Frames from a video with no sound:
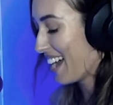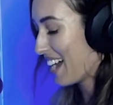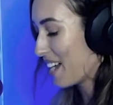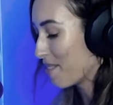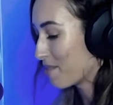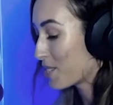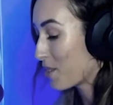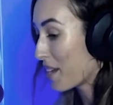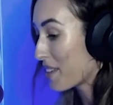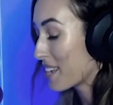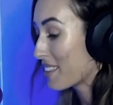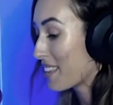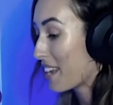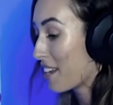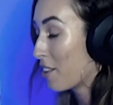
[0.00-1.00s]
um, so I
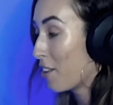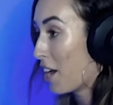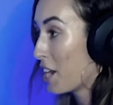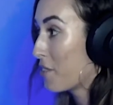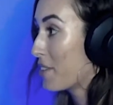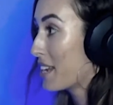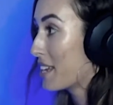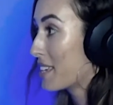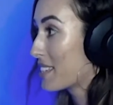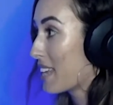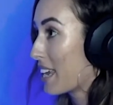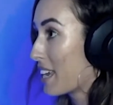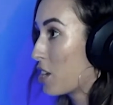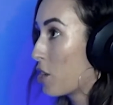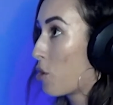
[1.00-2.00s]
think that a lot of it is
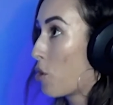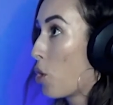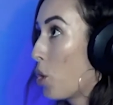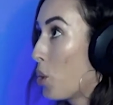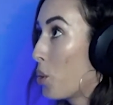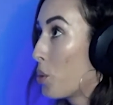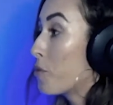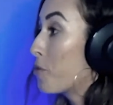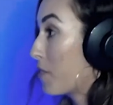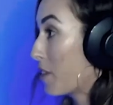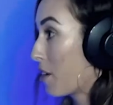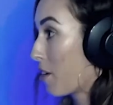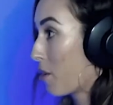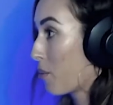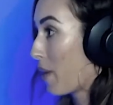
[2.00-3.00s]
like your own
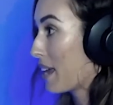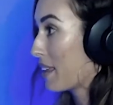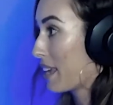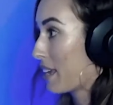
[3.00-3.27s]
fear, right?